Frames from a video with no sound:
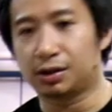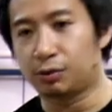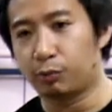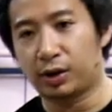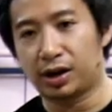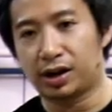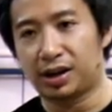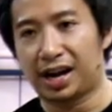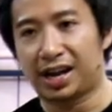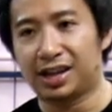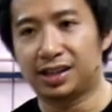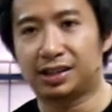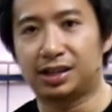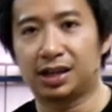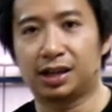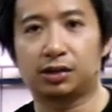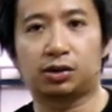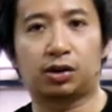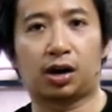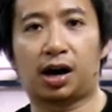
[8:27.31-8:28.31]
where I
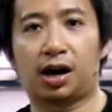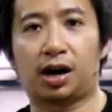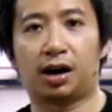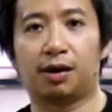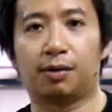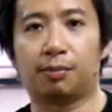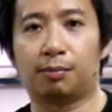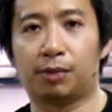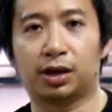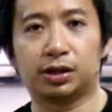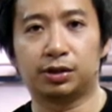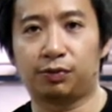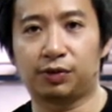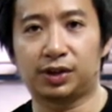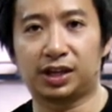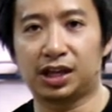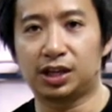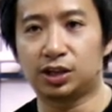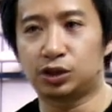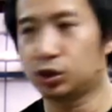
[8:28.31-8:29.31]
did car
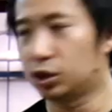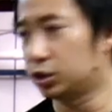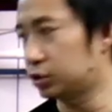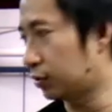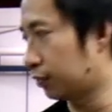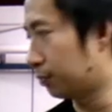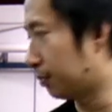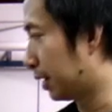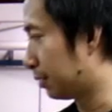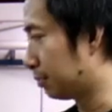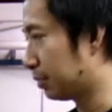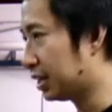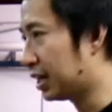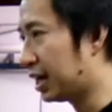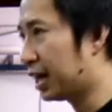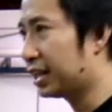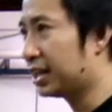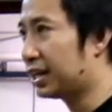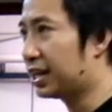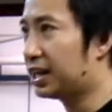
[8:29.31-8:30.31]
modifications of my
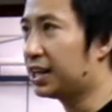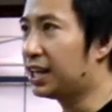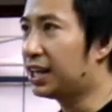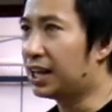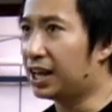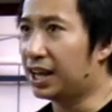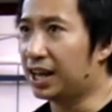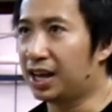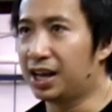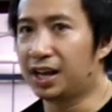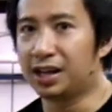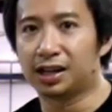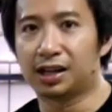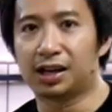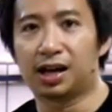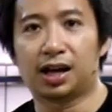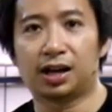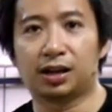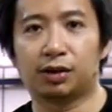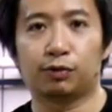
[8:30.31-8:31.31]
Miata and
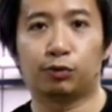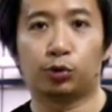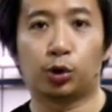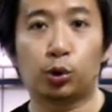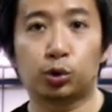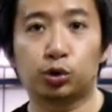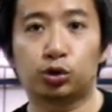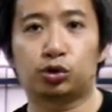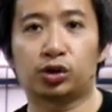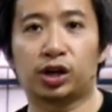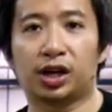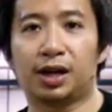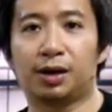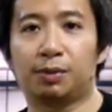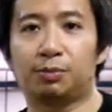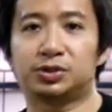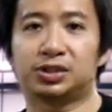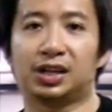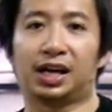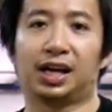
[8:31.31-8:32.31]
a lot of road
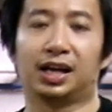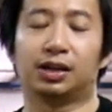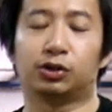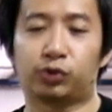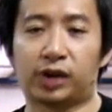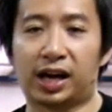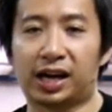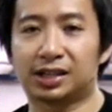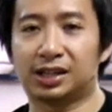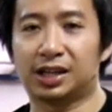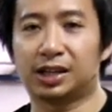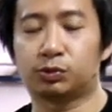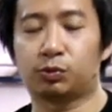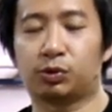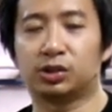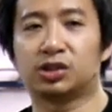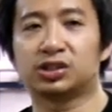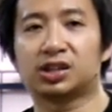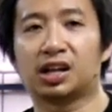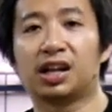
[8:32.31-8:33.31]
trips and track days
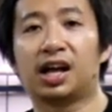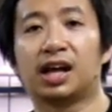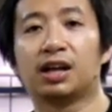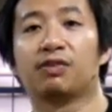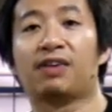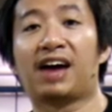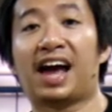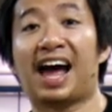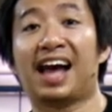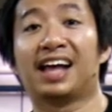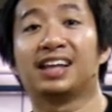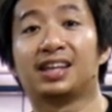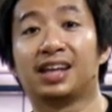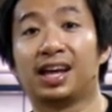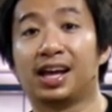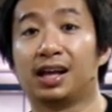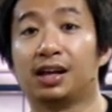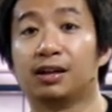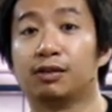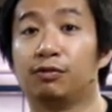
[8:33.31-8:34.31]
where there's a lot of
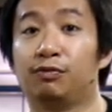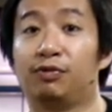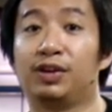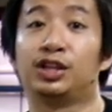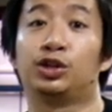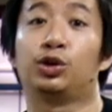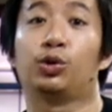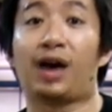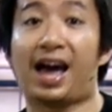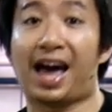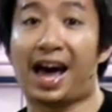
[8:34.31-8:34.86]
handheld video